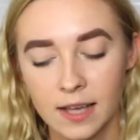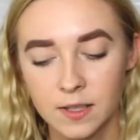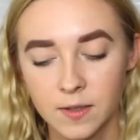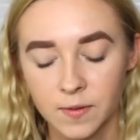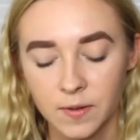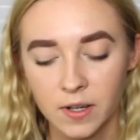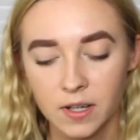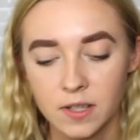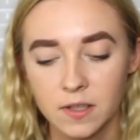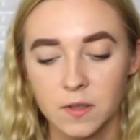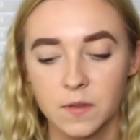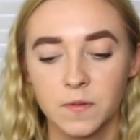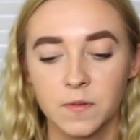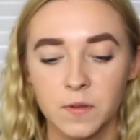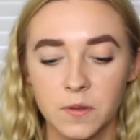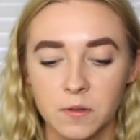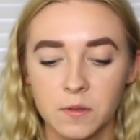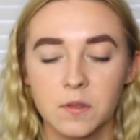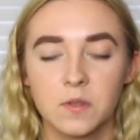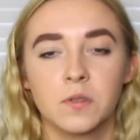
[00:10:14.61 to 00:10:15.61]
As far as
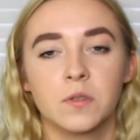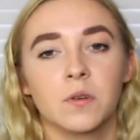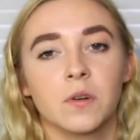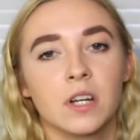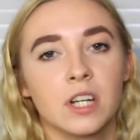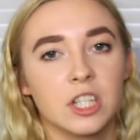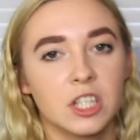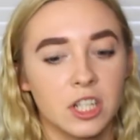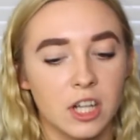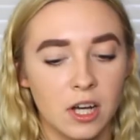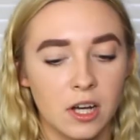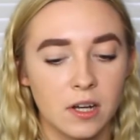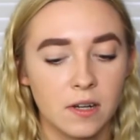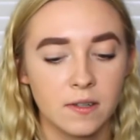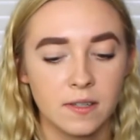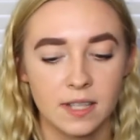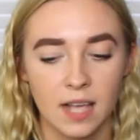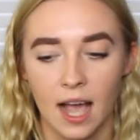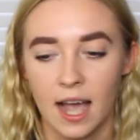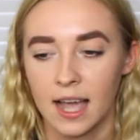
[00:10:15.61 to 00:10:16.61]
food storage
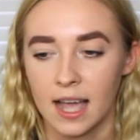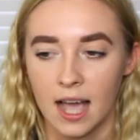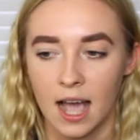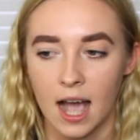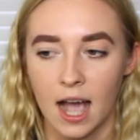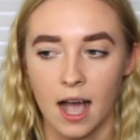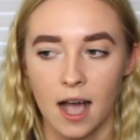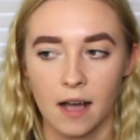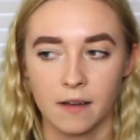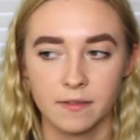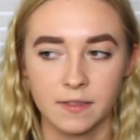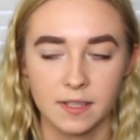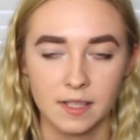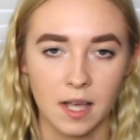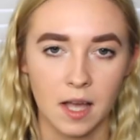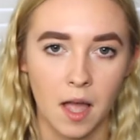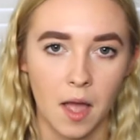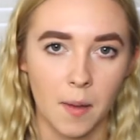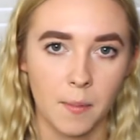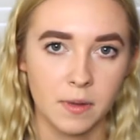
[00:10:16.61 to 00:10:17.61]
goes, I have
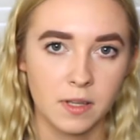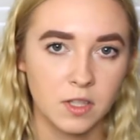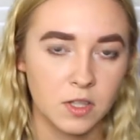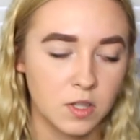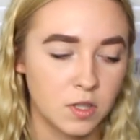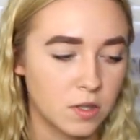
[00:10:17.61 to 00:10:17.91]
some